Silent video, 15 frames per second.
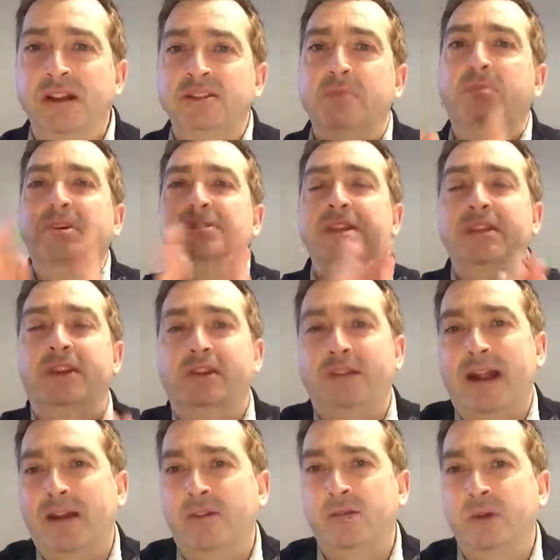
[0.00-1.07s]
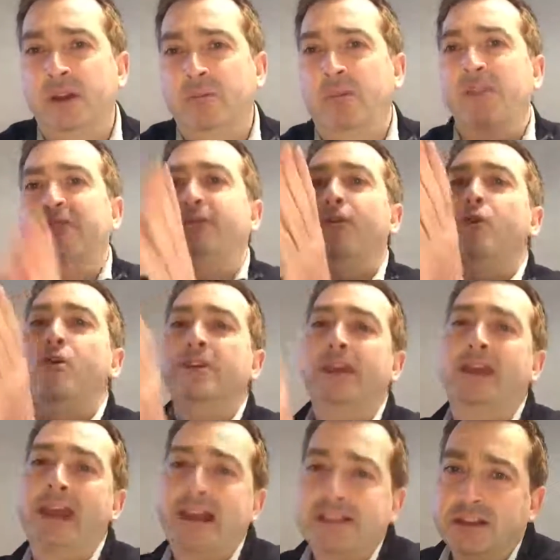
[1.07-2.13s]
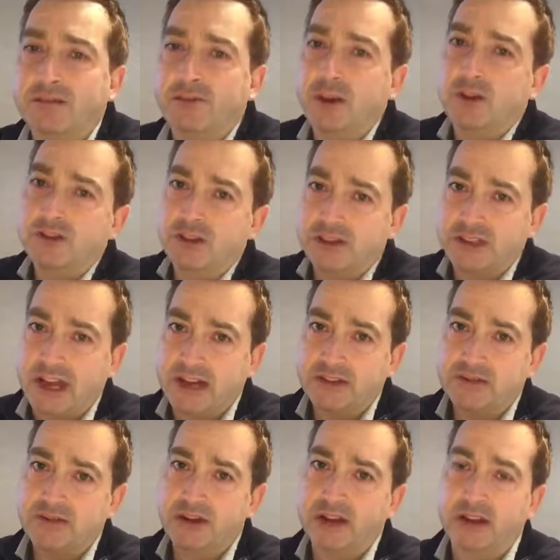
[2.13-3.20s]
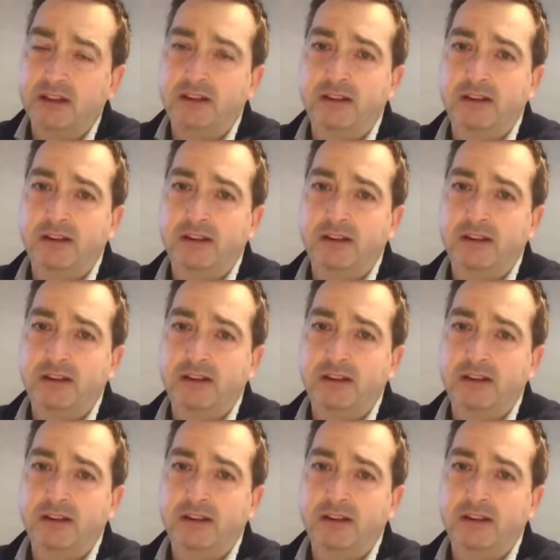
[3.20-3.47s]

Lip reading: to put in the groundwork before you get to future stage 3,